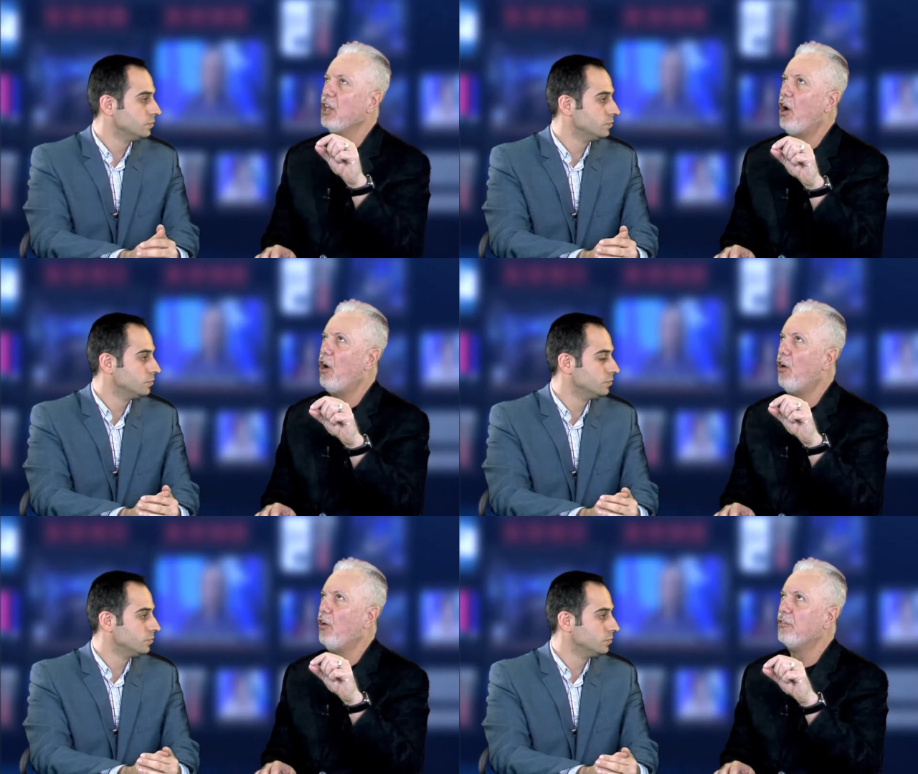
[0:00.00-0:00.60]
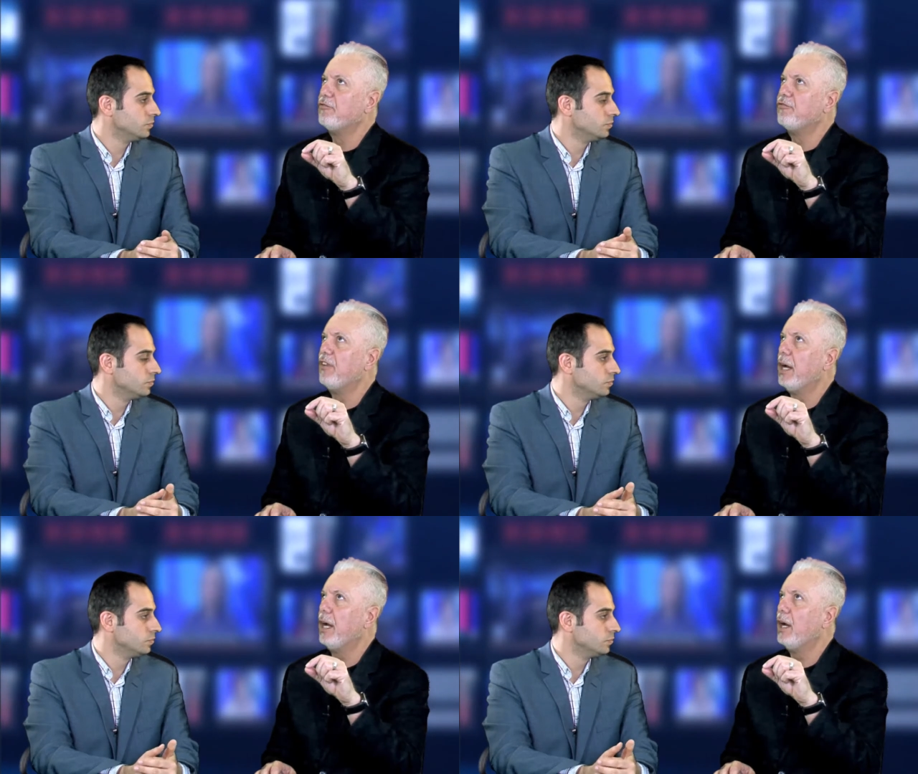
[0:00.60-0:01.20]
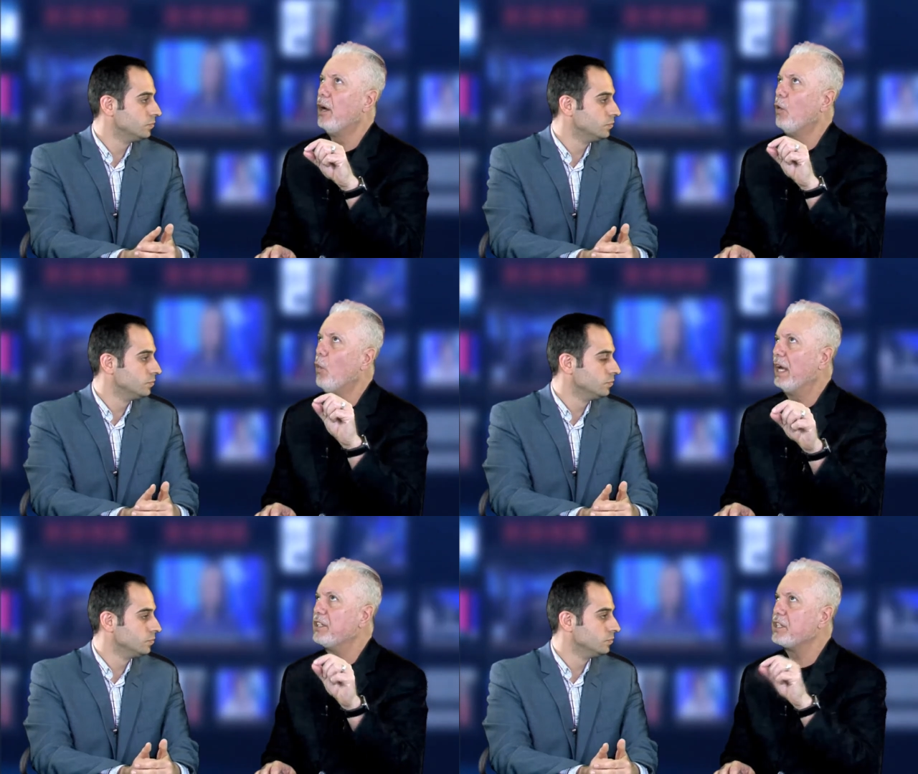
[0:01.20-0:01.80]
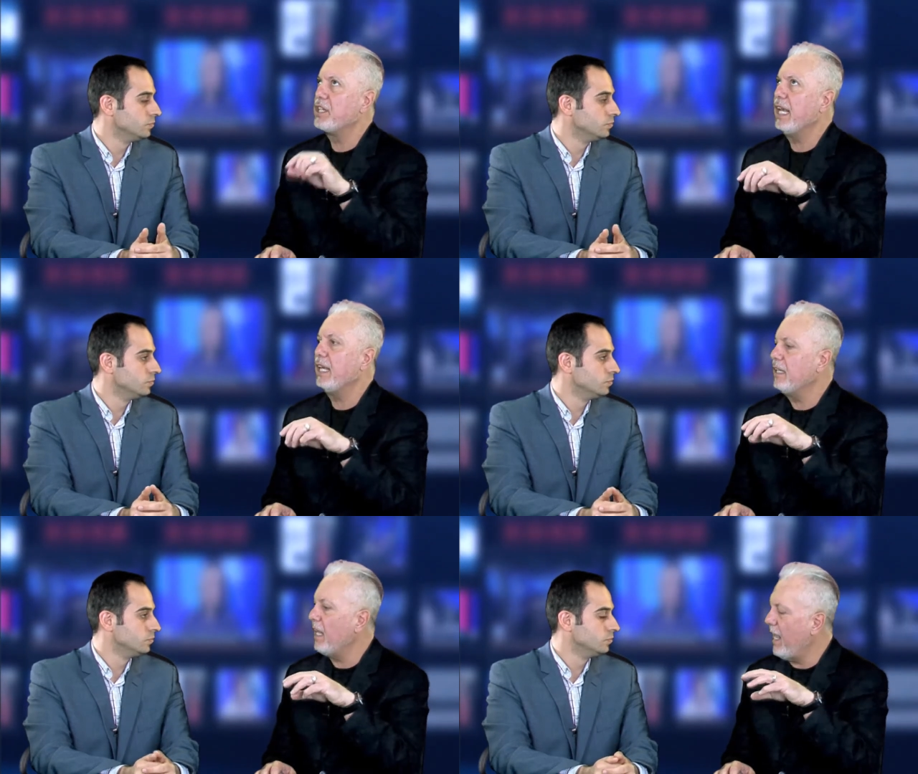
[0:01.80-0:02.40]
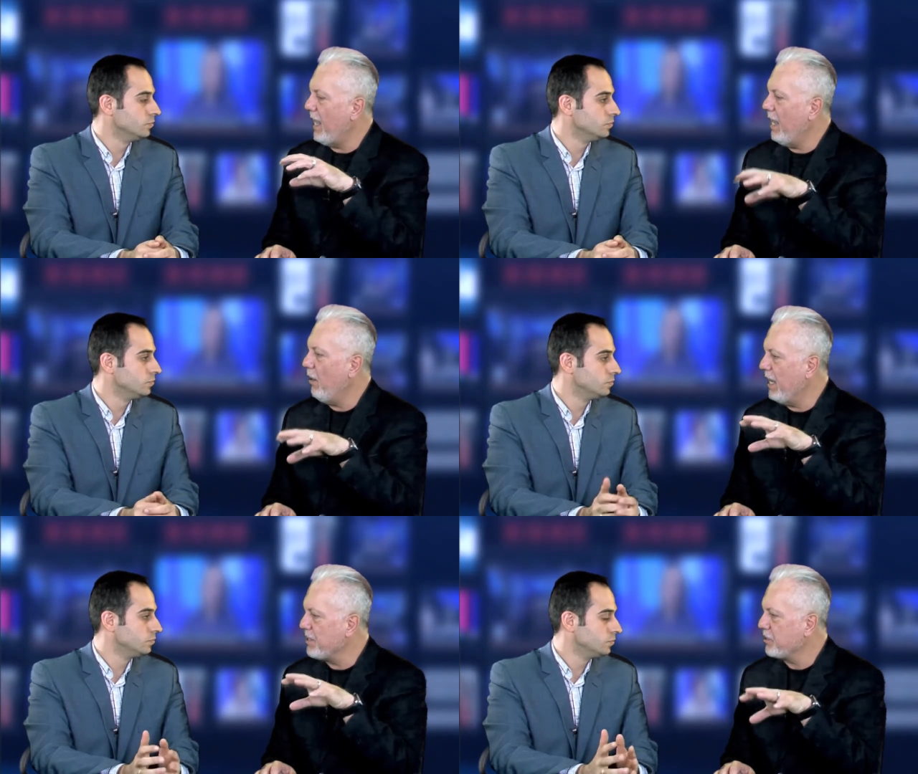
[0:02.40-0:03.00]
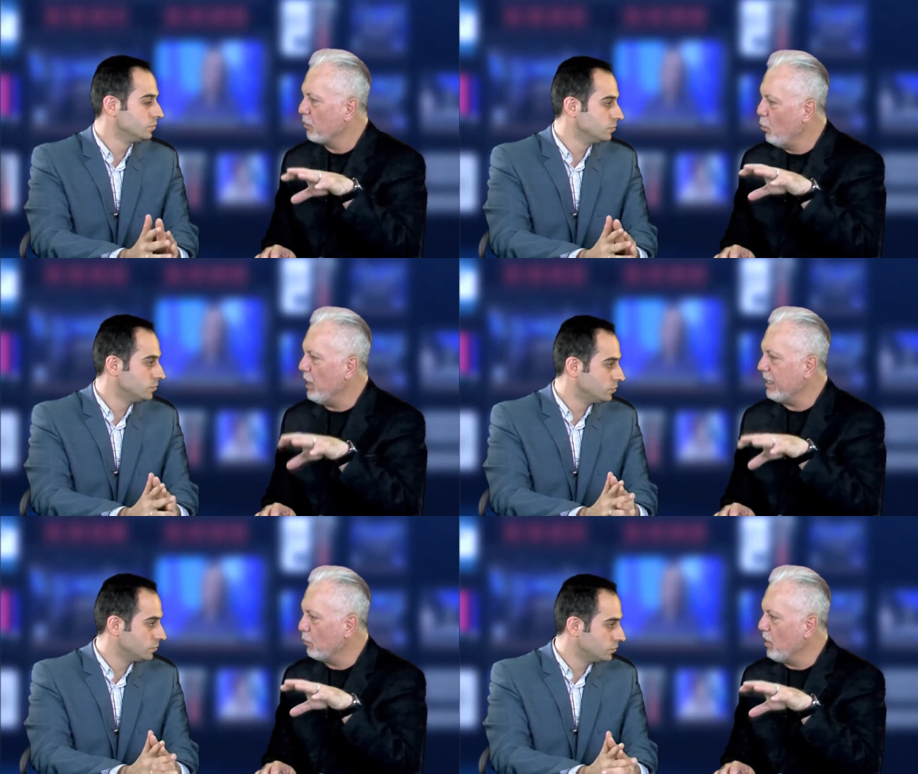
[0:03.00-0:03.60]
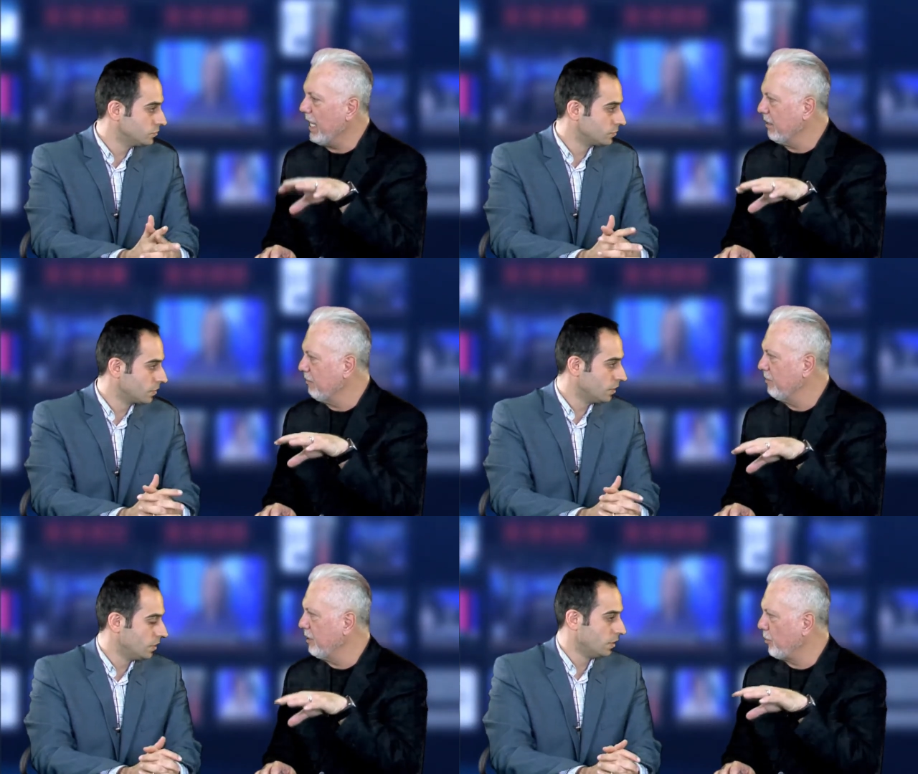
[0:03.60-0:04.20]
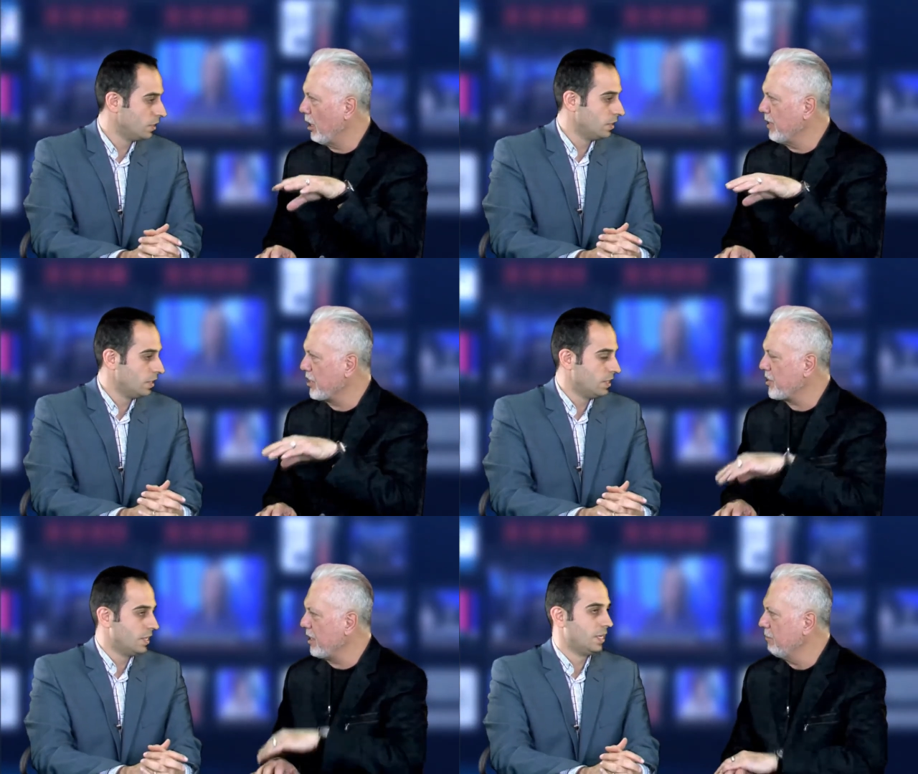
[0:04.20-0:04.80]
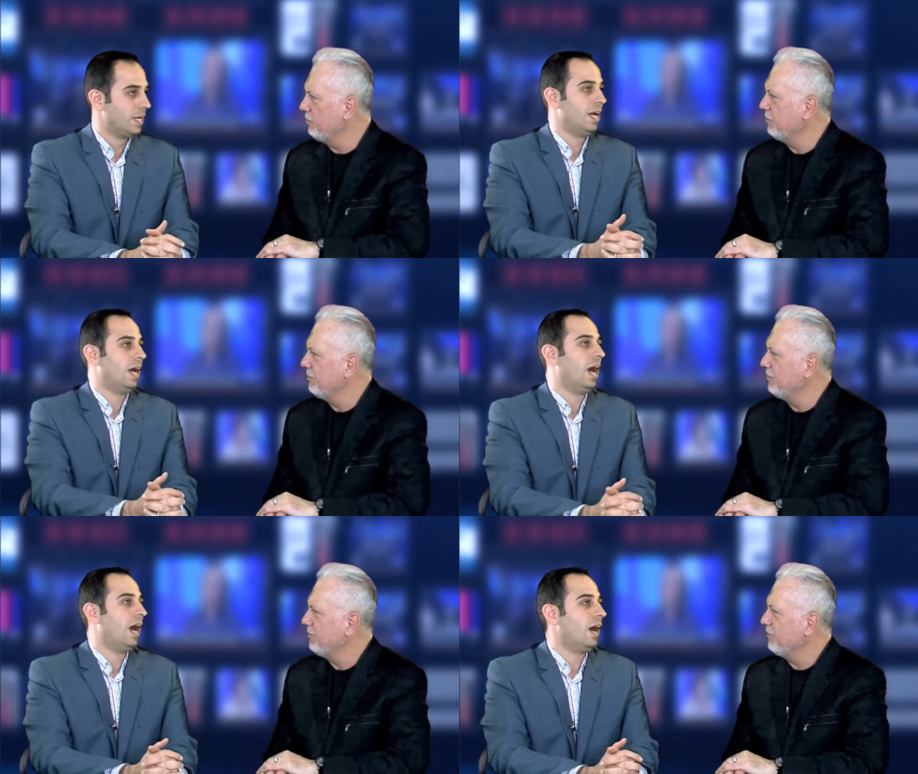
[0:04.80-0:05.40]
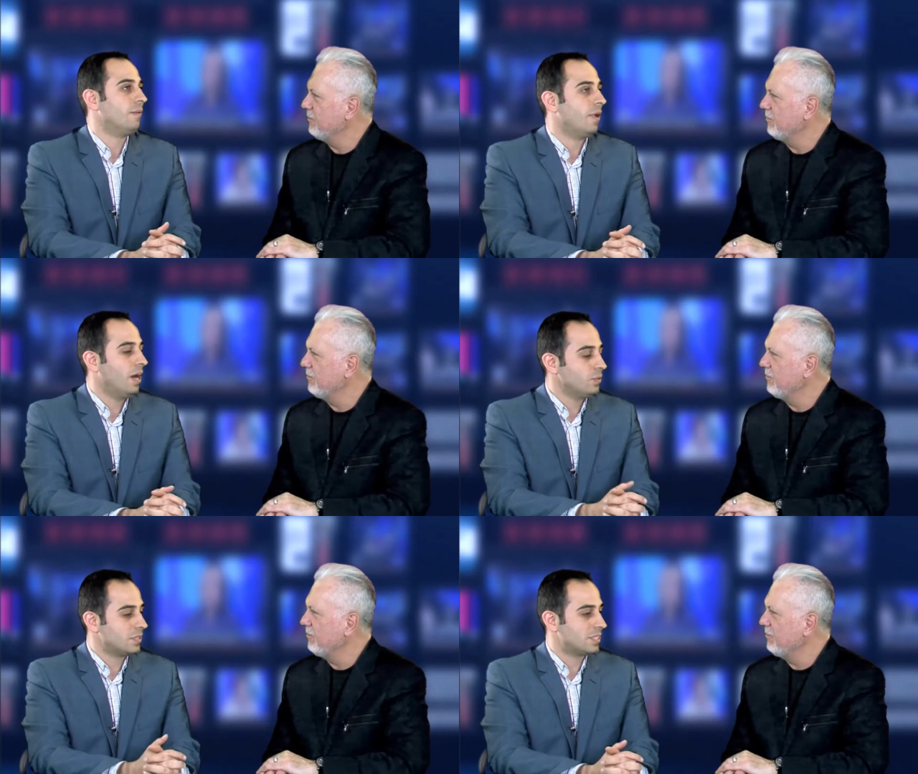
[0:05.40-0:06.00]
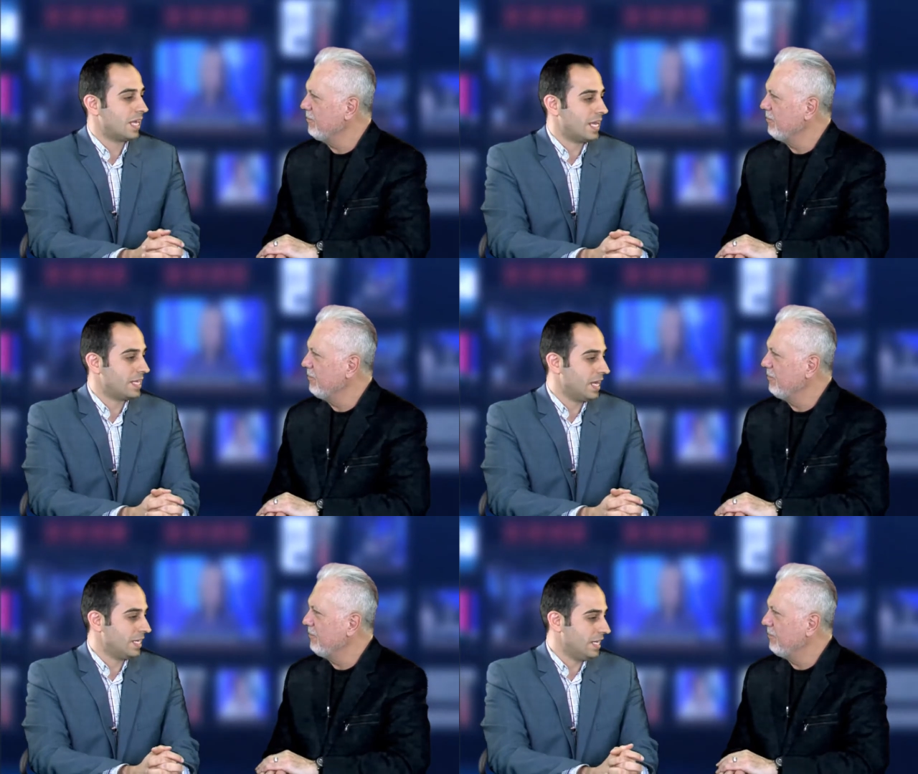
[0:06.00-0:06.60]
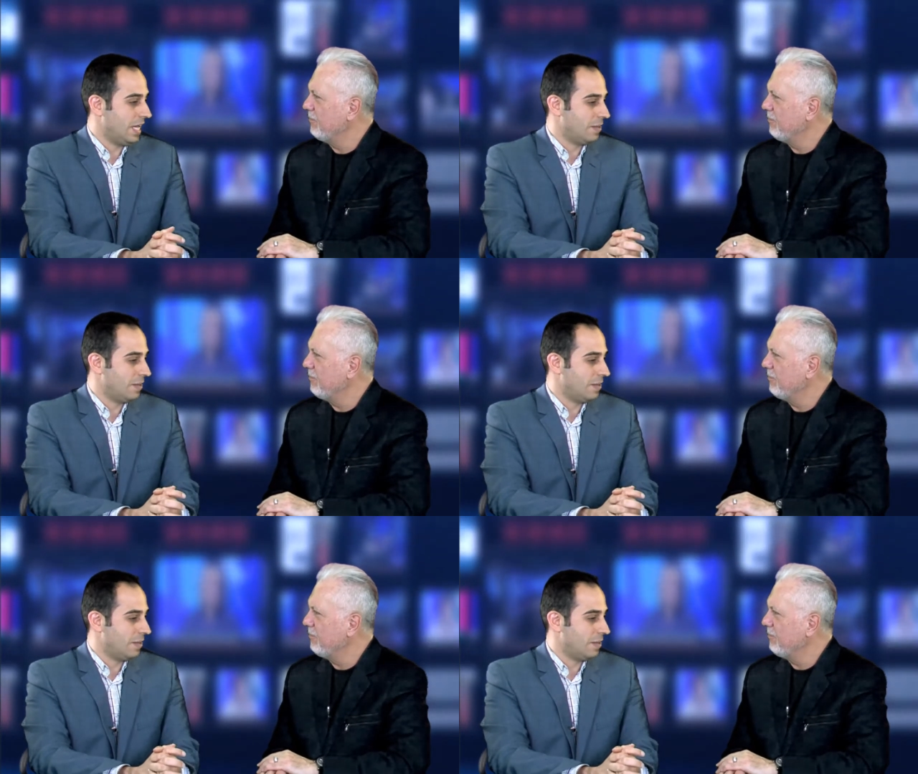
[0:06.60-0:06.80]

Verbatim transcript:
Speaker 1: of uh, one to ten, how has the week run for the prime minister?
Speaker 2: Um, I would say that um,